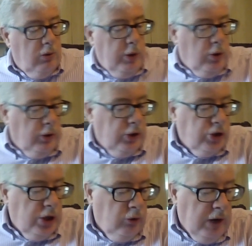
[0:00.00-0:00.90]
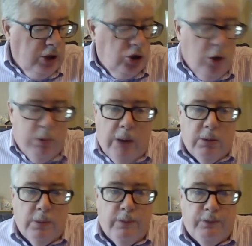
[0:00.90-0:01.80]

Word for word: what we call the gender ratio problem